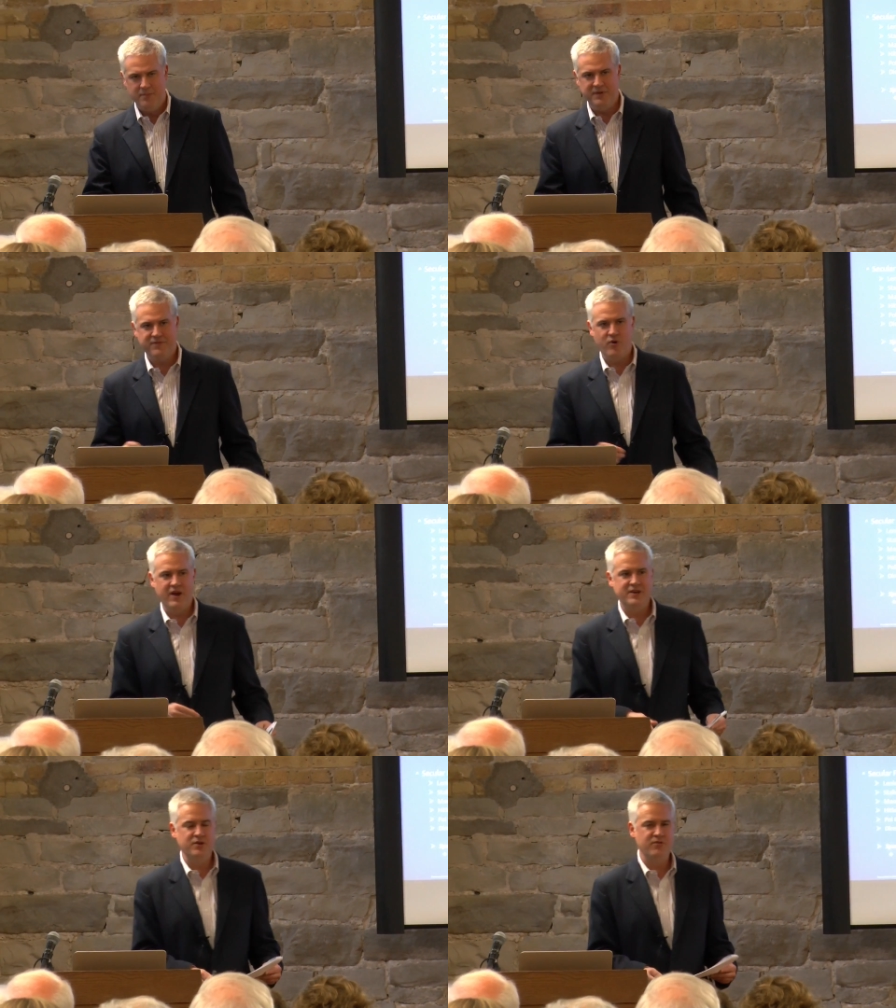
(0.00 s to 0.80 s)
Before
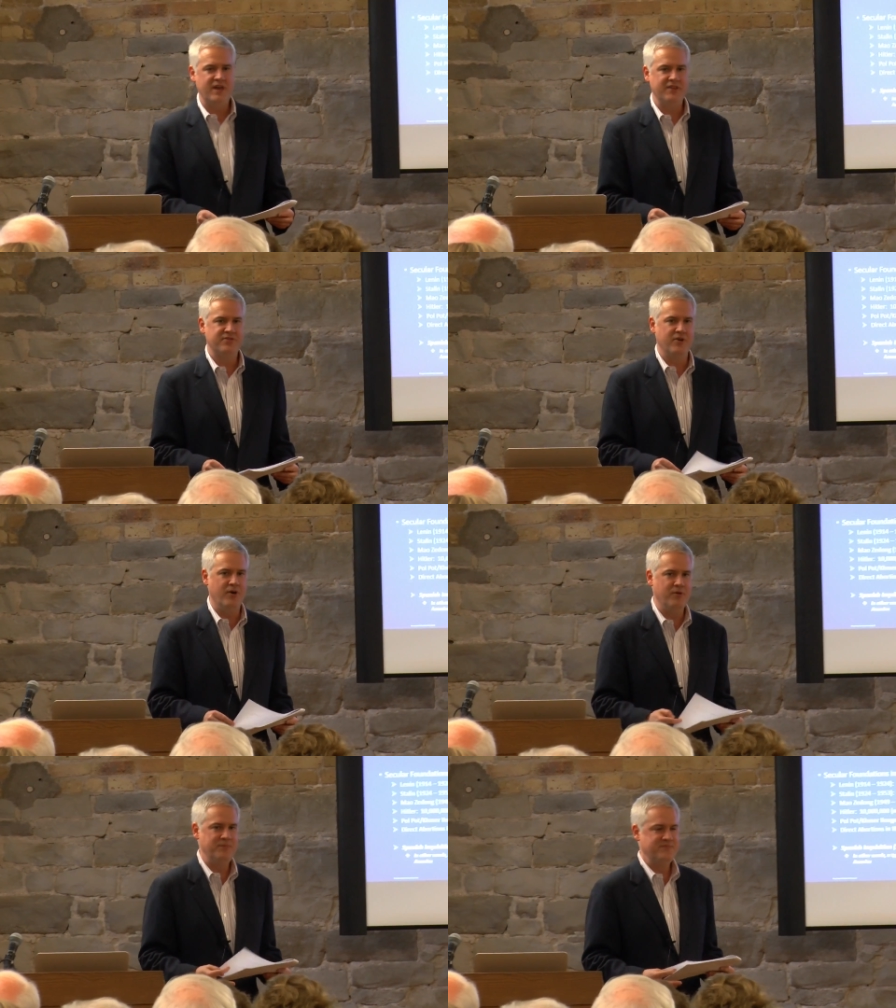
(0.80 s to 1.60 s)
I do that,
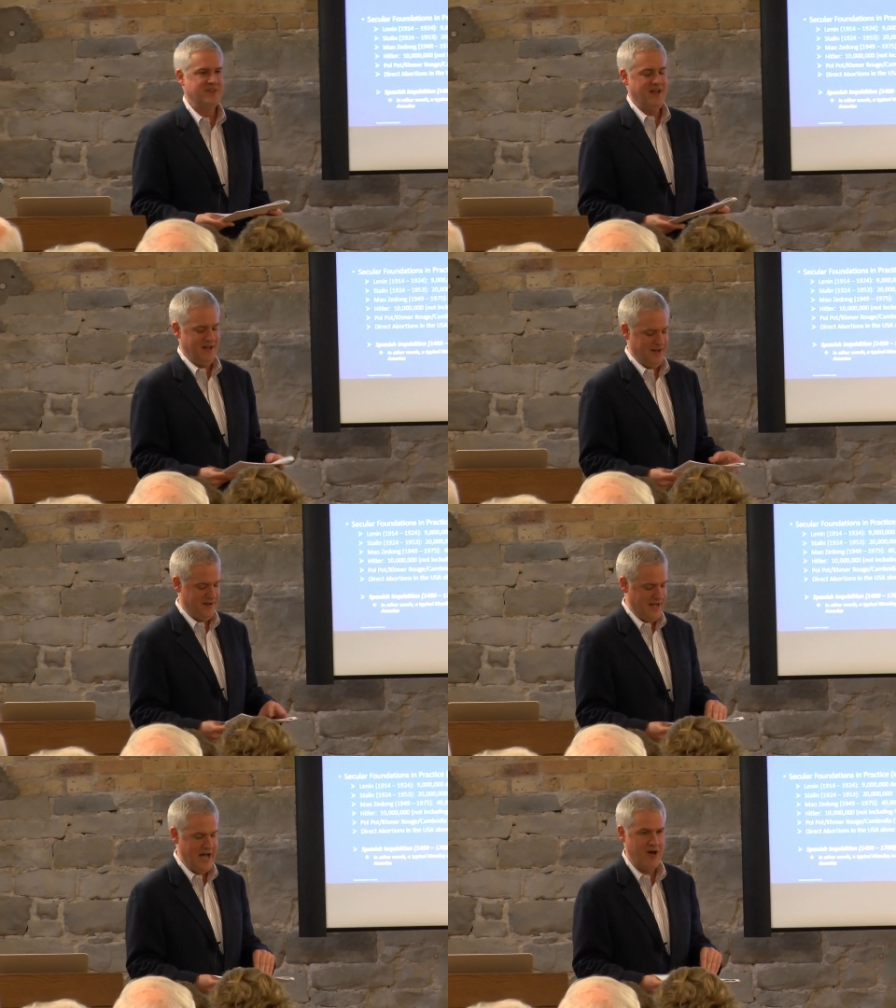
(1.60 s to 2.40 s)
though,
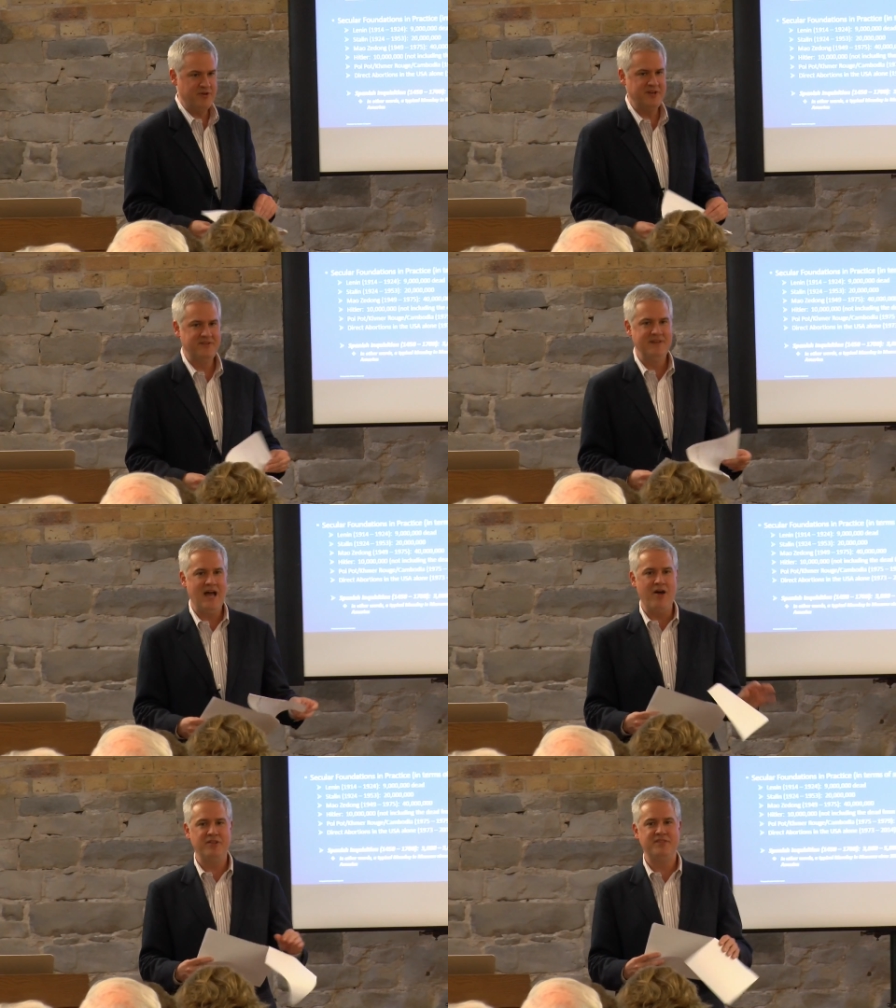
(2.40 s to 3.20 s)
uh, how, did,
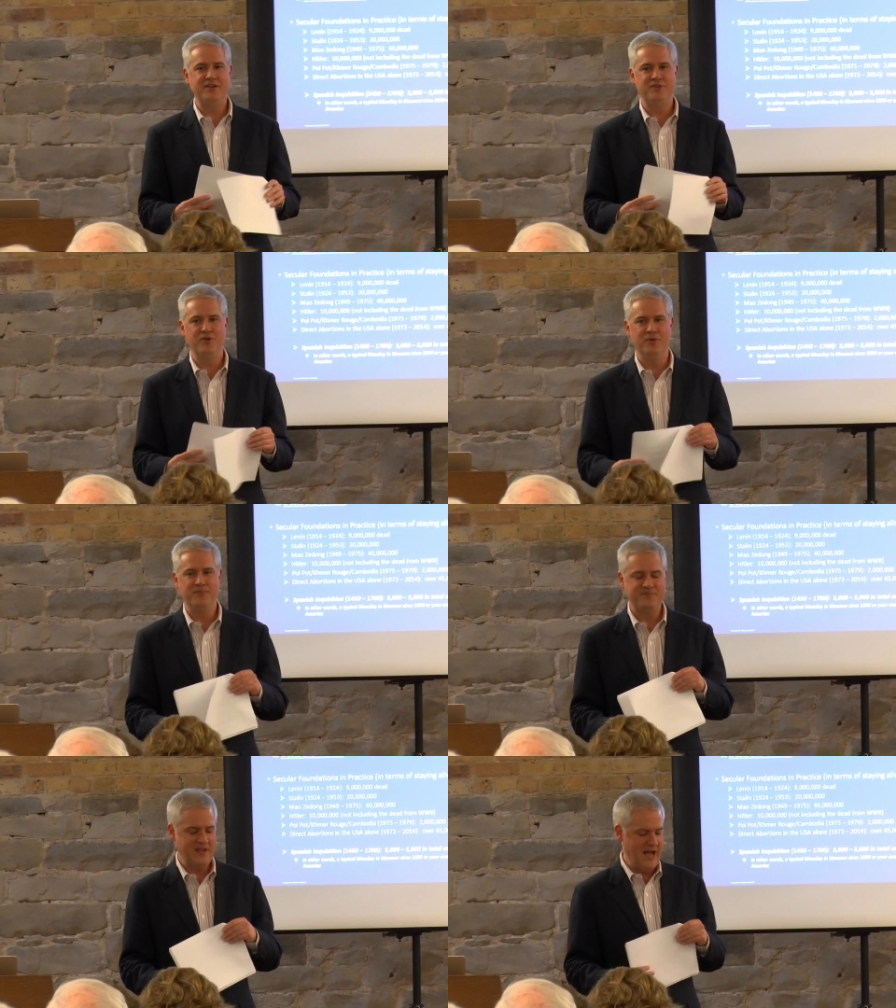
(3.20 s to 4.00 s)
how did they do?
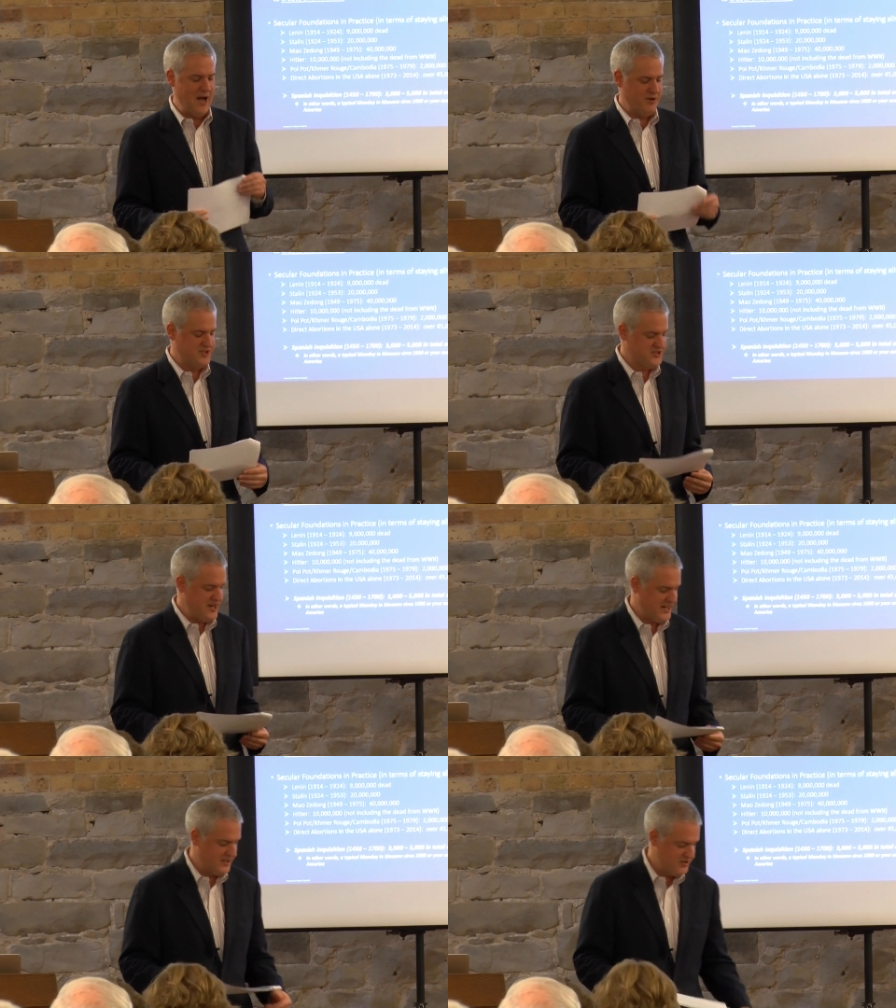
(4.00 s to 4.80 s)
How did
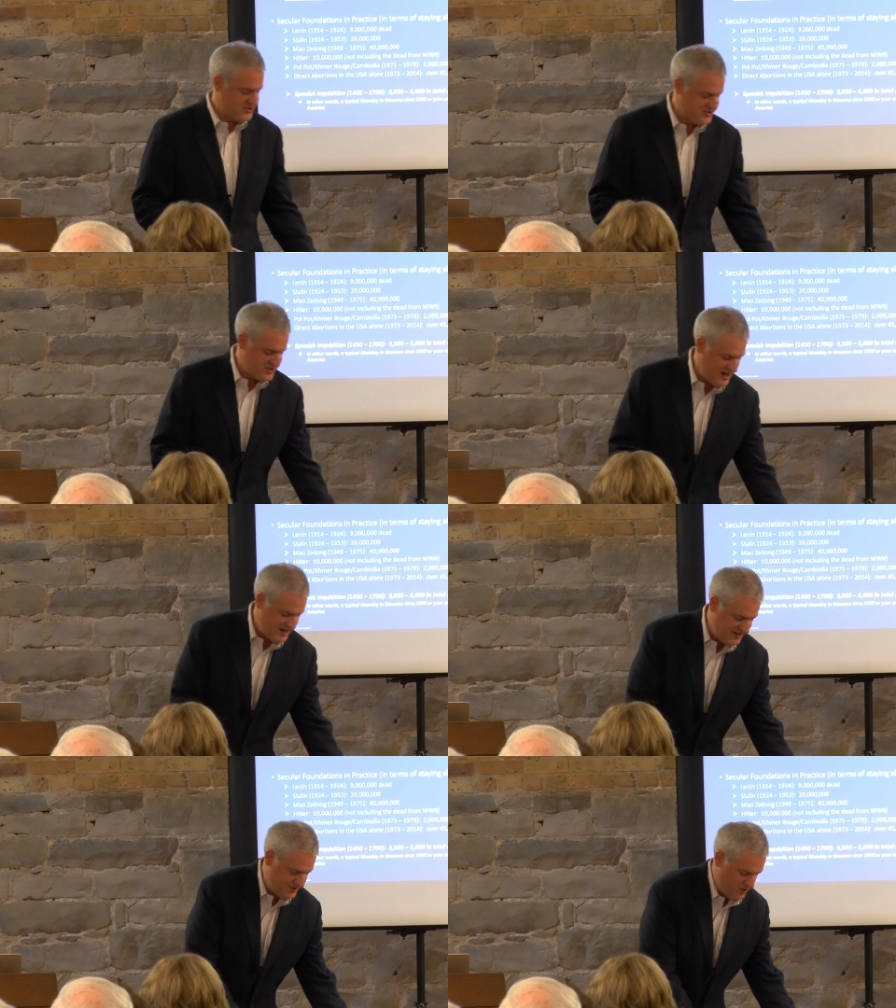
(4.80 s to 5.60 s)
secular
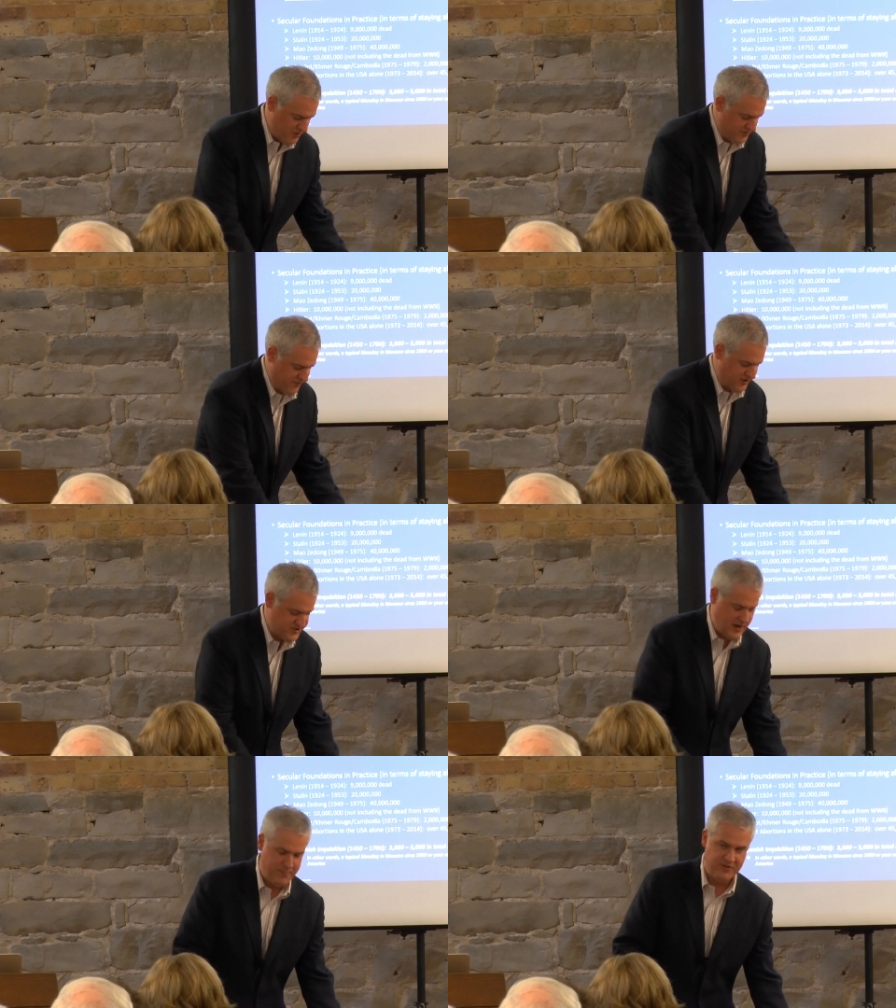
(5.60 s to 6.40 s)
society do it, for
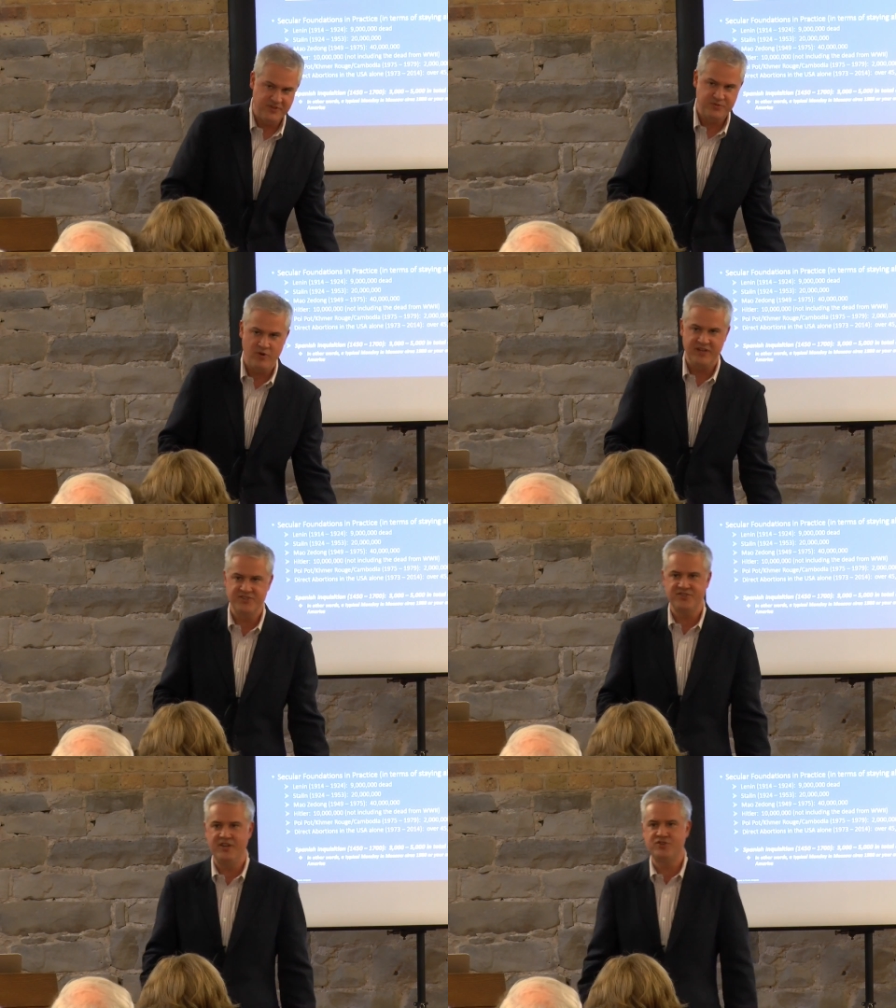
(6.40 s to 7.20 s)
example, in the 20th
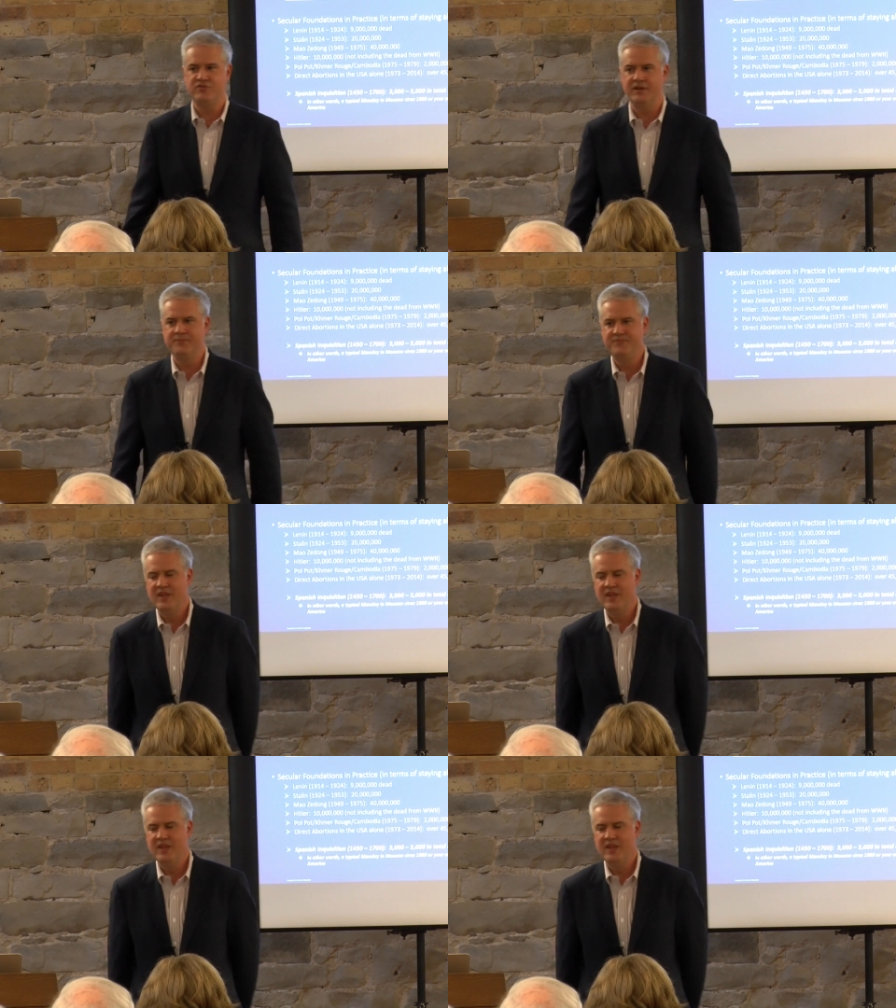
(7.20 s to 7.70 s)
century?